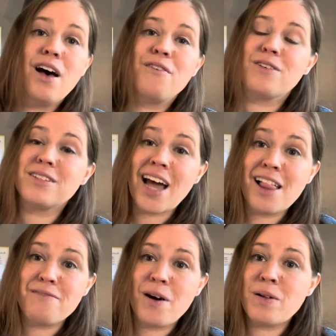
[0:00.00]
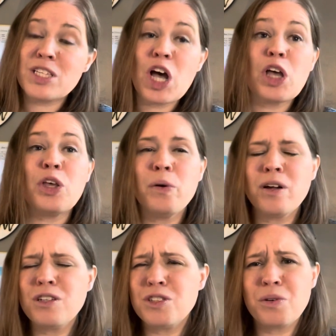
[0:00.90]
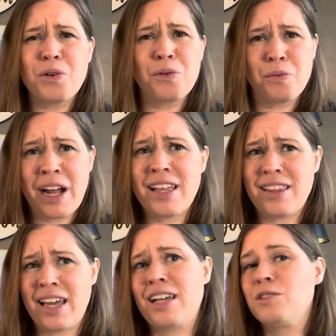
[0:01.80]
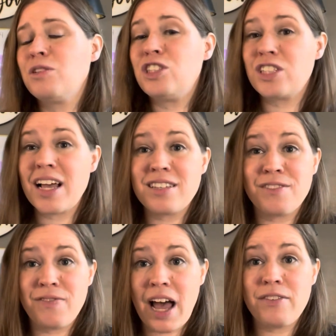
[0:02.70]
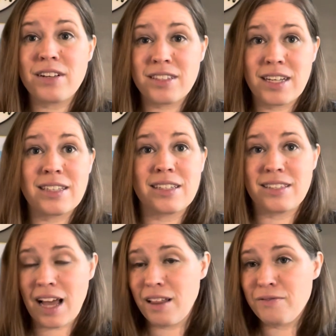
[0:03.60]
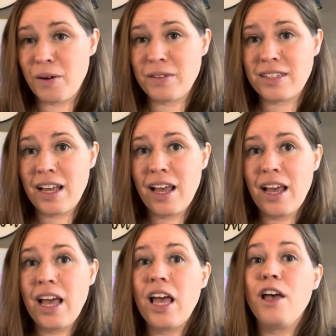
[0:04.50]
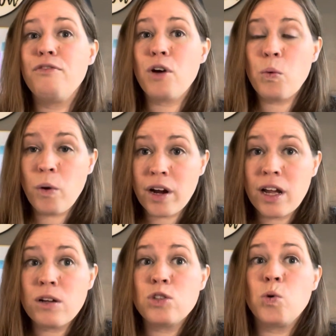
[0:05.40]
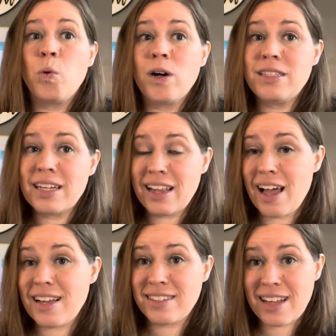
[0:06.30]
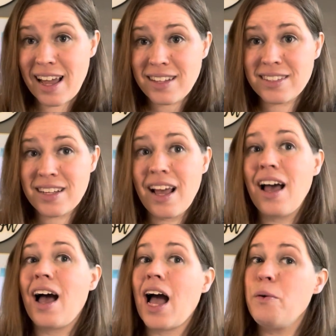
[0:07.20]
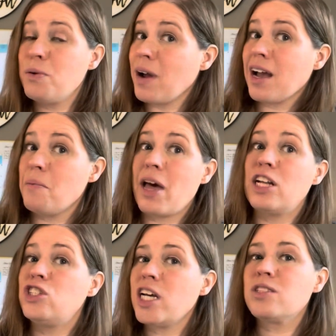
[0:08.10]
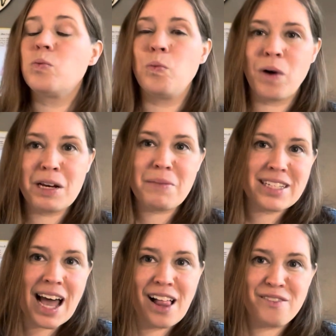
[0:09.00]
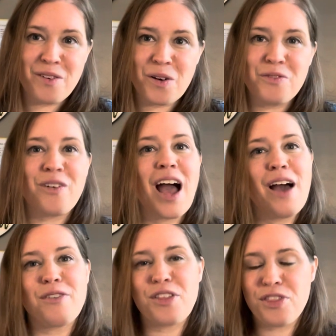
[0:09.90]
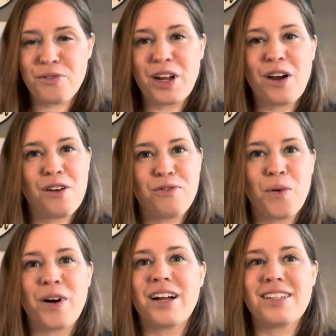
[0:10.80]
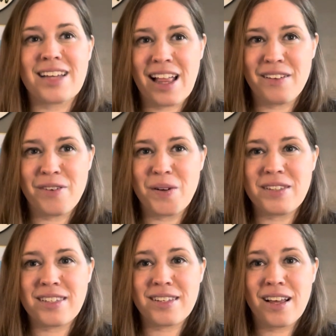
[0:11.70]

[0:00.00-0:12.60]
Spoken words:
For xylophones, you can do great things with just 5 or 6 xylophones. If you're working towards a class set, I would recommend just 1 metallophone for every 3 or 4 xylophones.